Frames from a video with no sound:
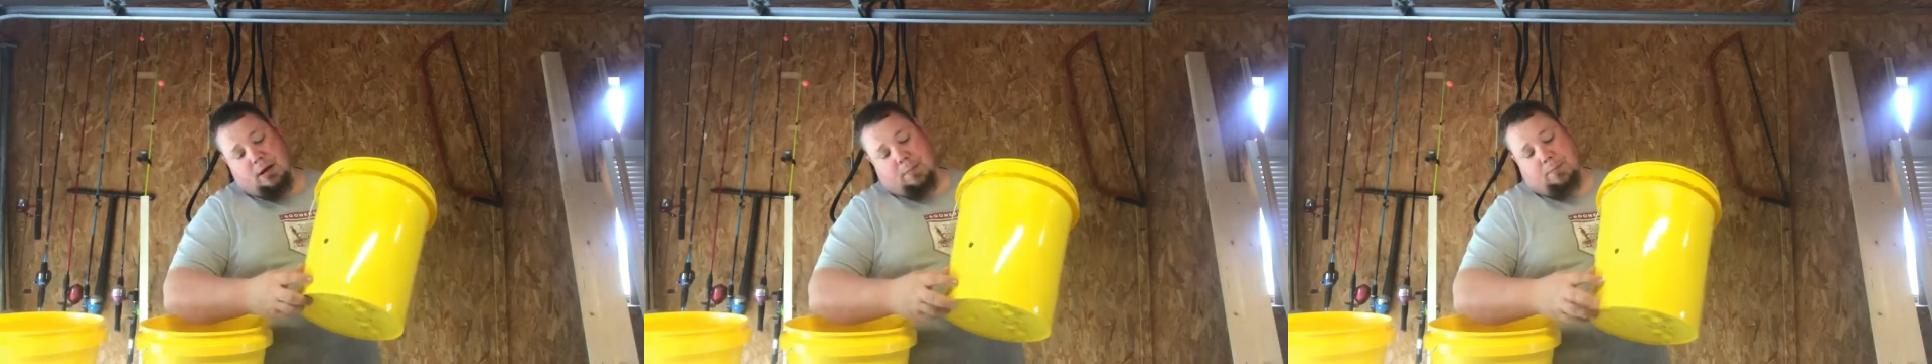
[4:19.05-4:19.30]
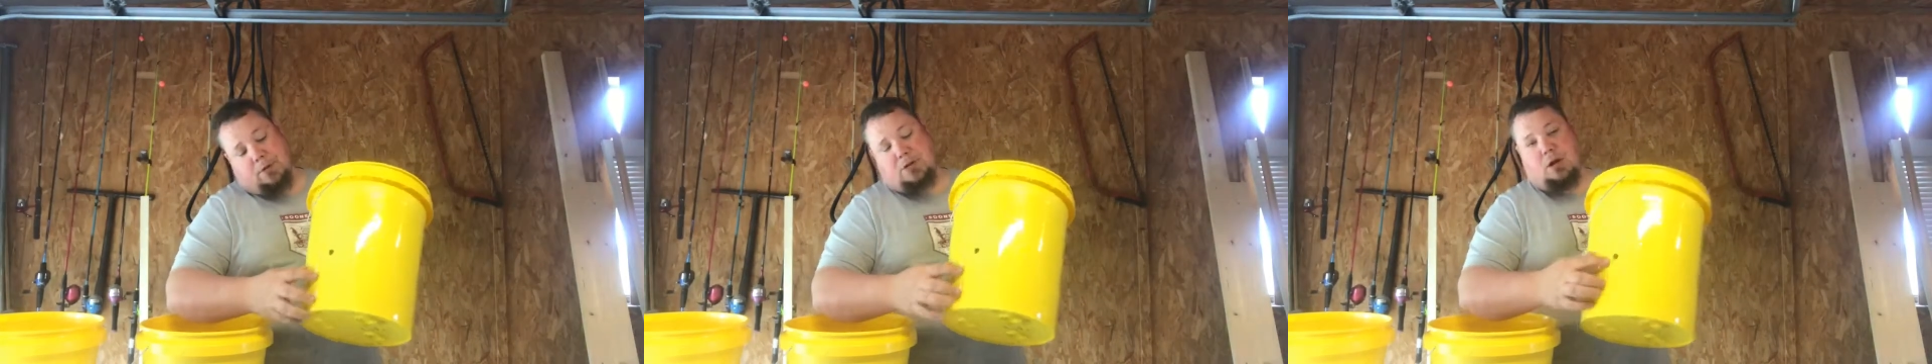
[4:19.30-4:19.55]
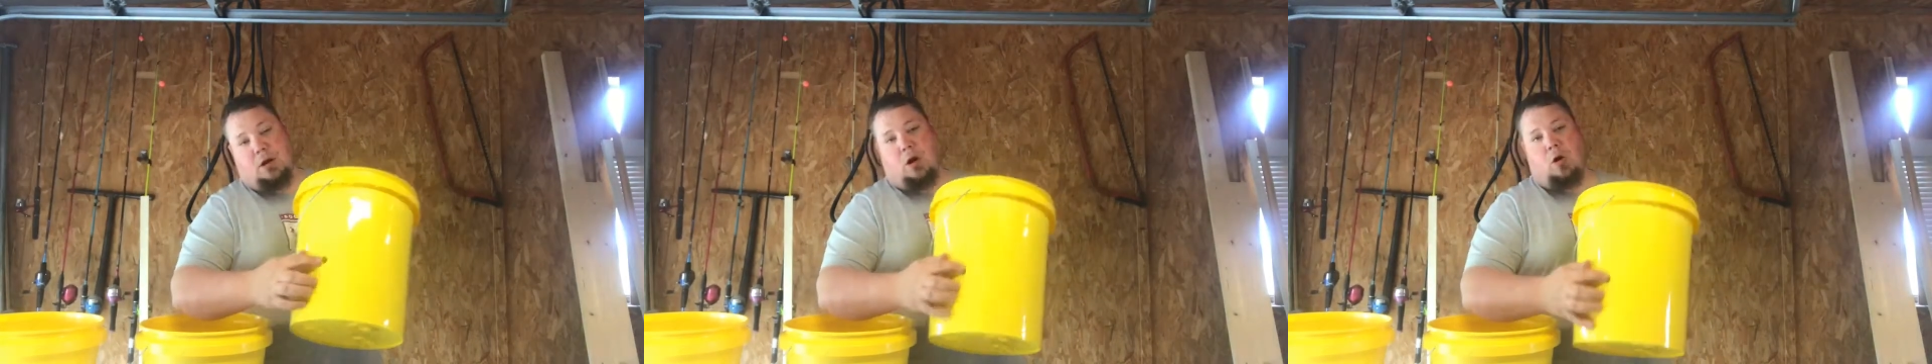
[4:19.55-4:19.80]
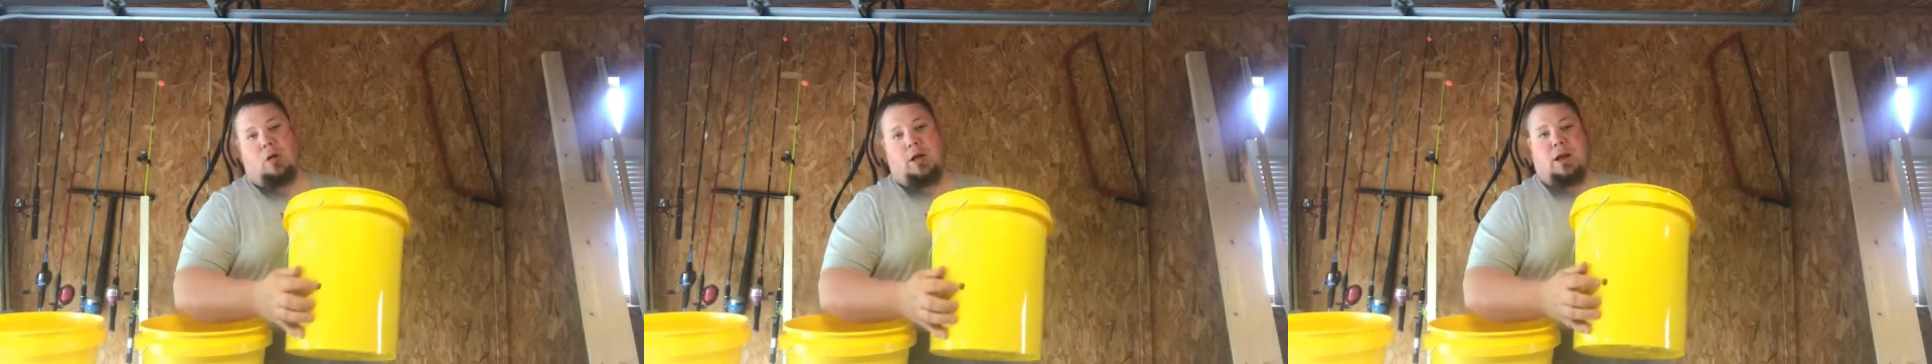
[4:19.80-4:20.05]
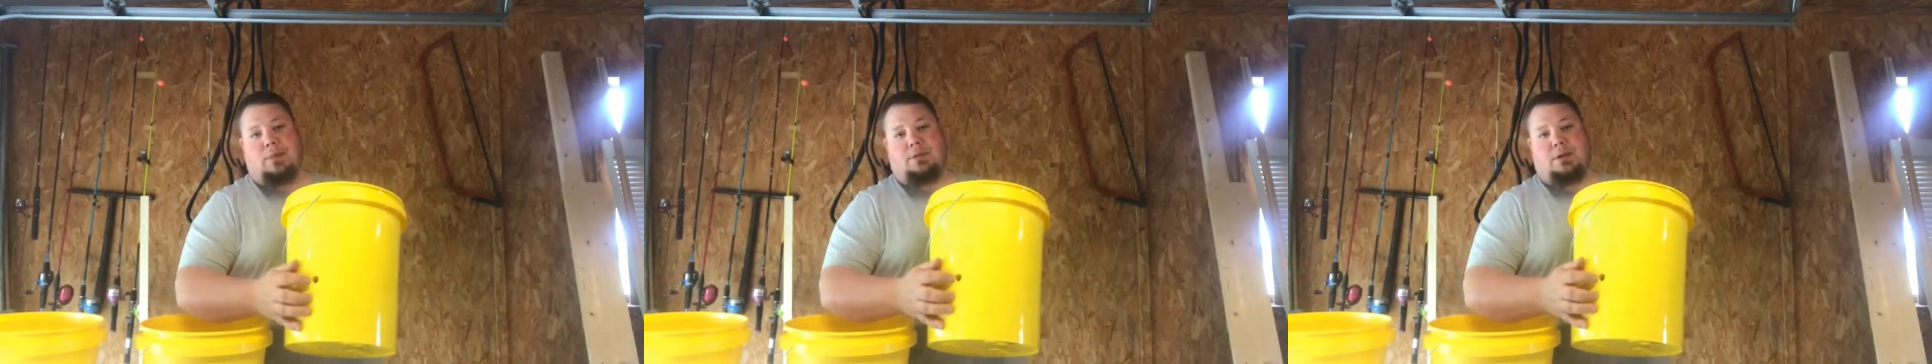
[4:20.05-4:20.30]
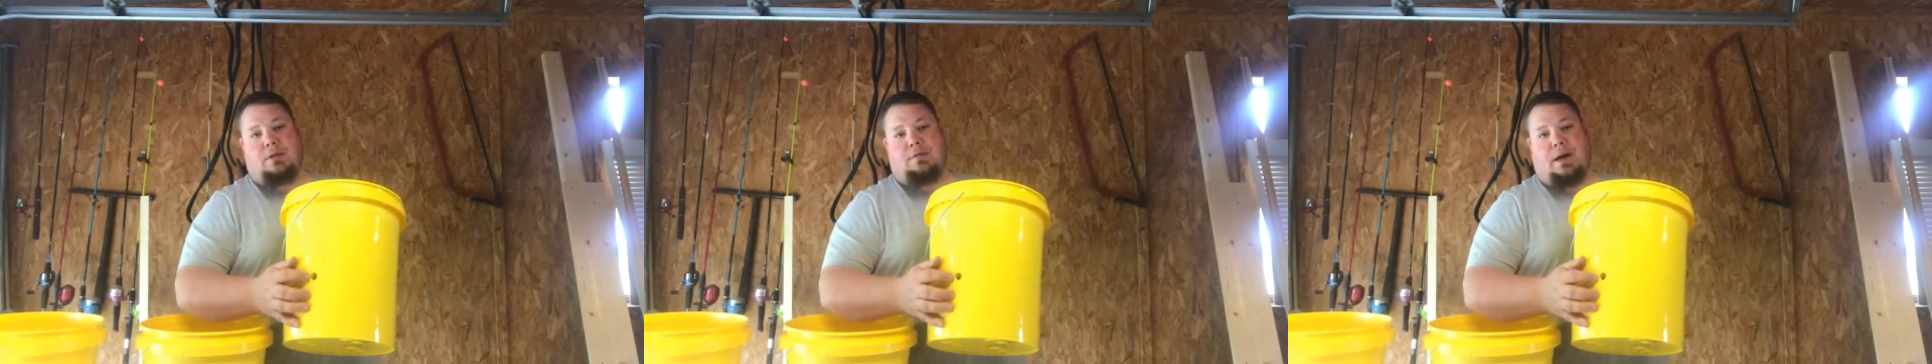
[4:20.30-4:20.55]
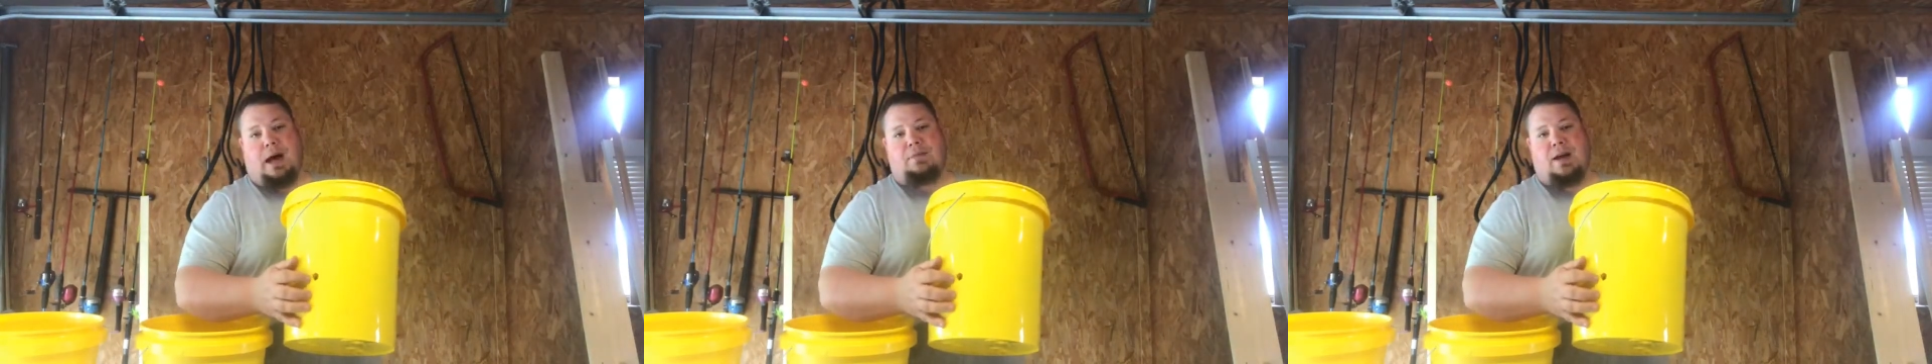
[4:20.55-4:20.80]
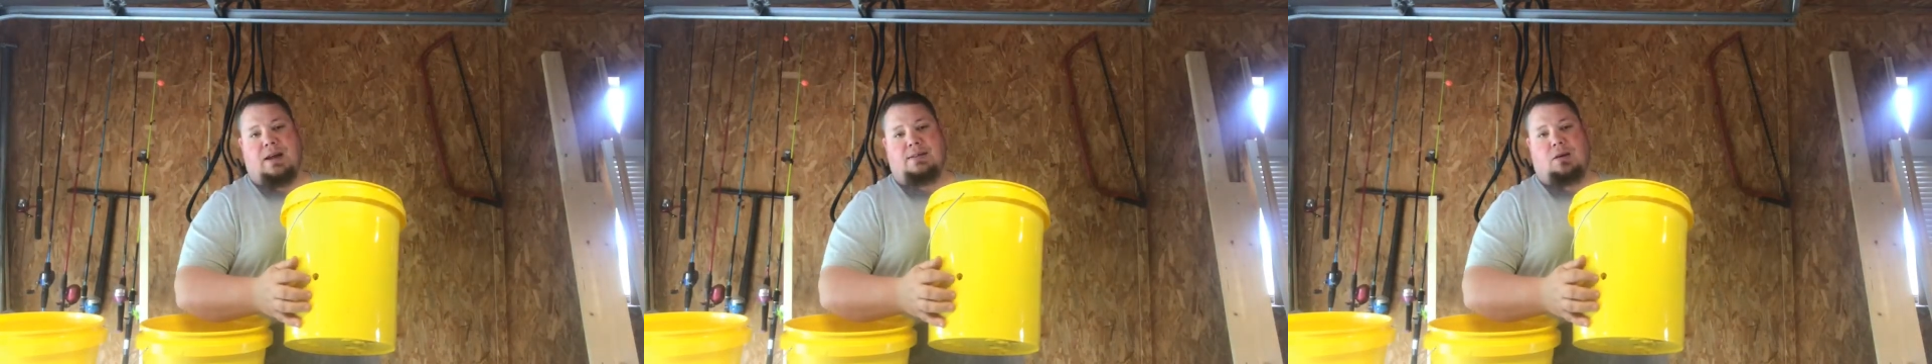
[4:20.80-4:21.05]
and put you a hole in up to a
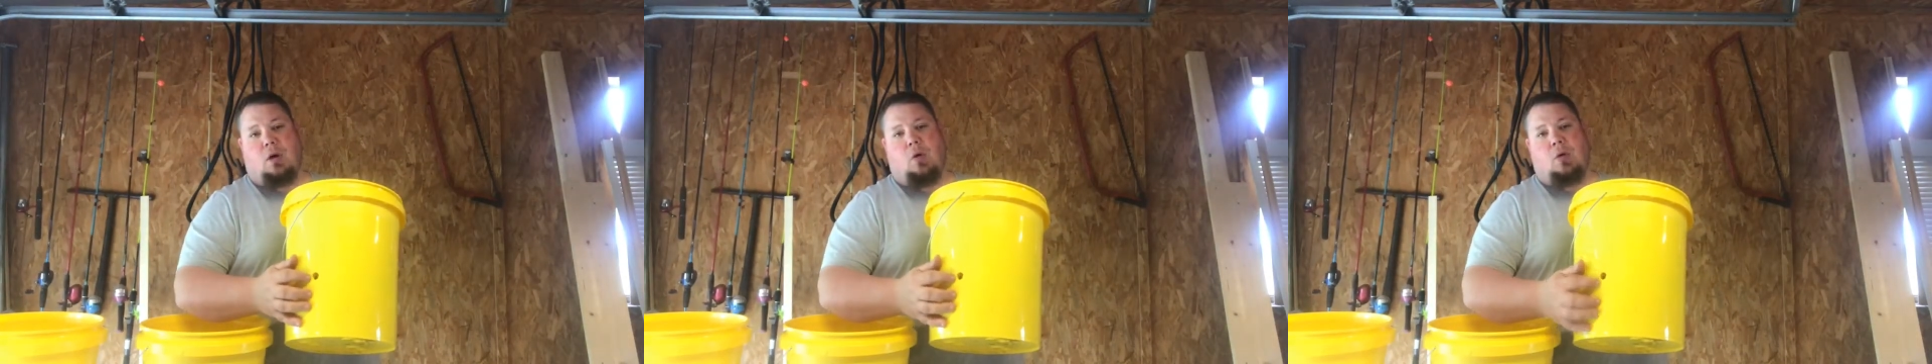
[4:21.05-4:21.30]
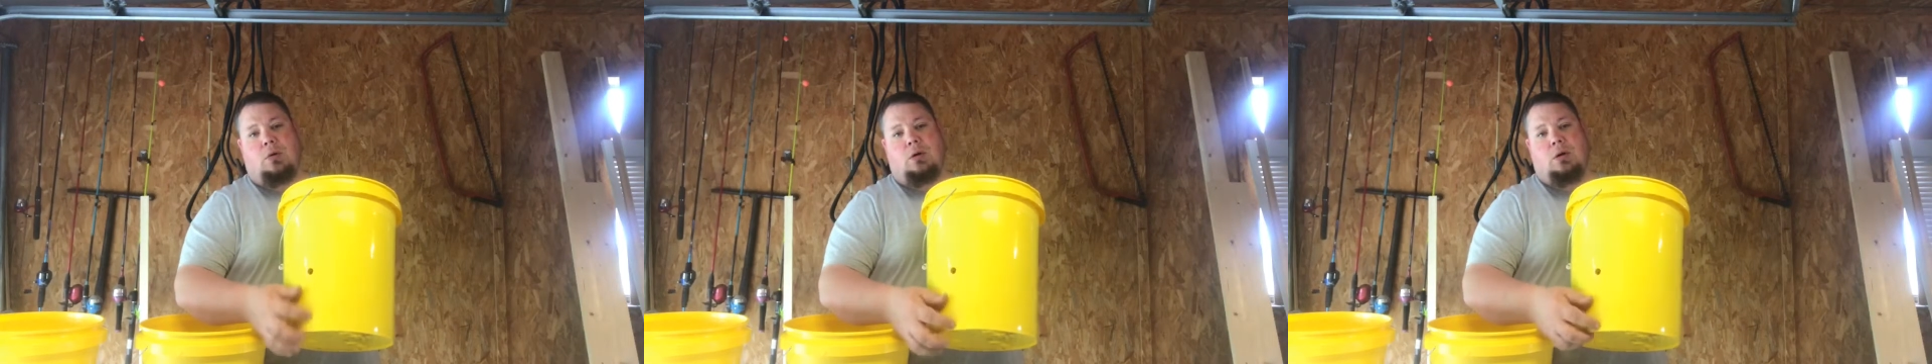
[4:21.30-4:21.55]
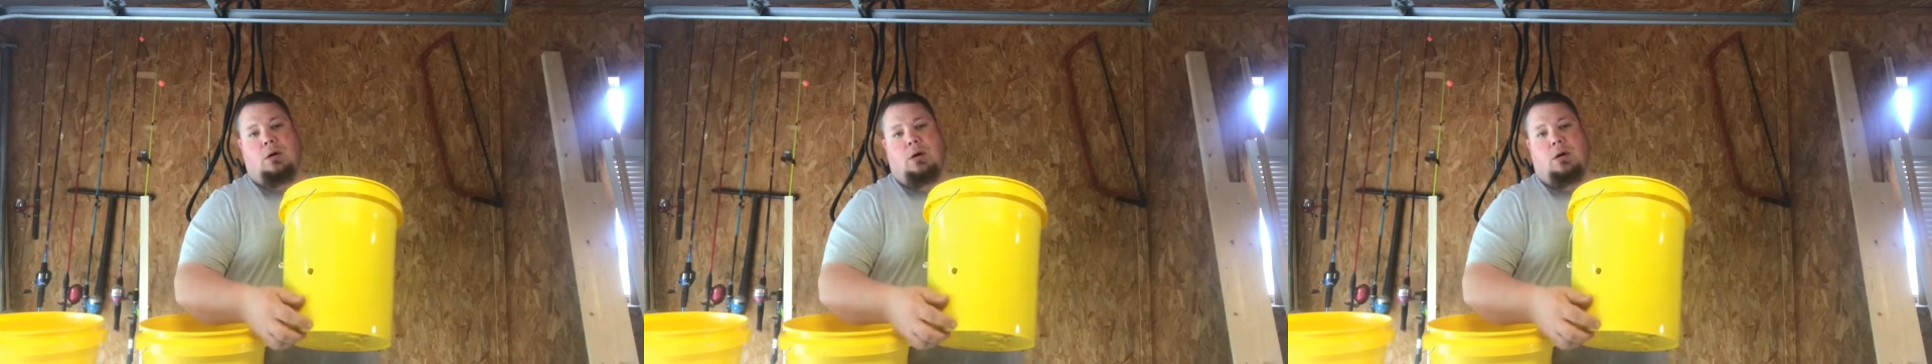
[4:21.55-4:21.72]
5/8 hole.